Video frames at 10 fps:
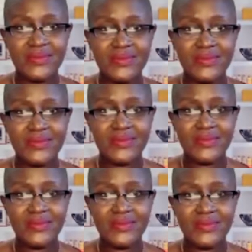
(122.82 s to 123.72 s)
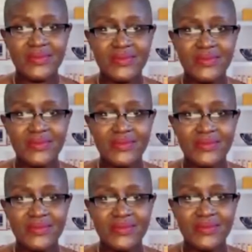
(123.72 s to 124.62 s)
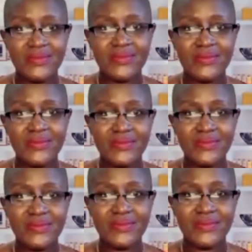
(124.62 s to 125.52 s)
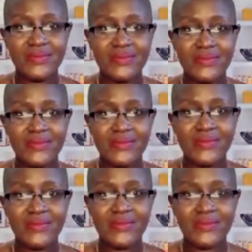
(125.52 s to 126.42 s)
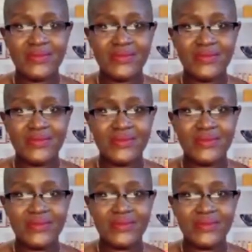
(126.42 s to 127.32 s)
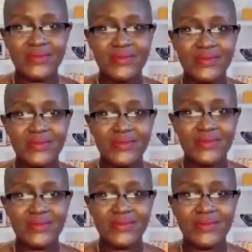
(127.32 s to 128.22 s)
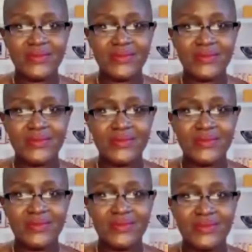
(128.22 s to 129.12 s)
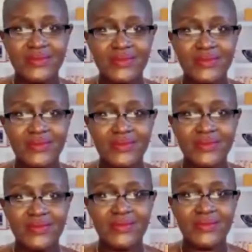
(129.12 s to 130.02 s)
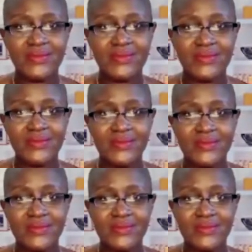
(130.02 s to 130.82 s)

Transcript: This person isn't speaking.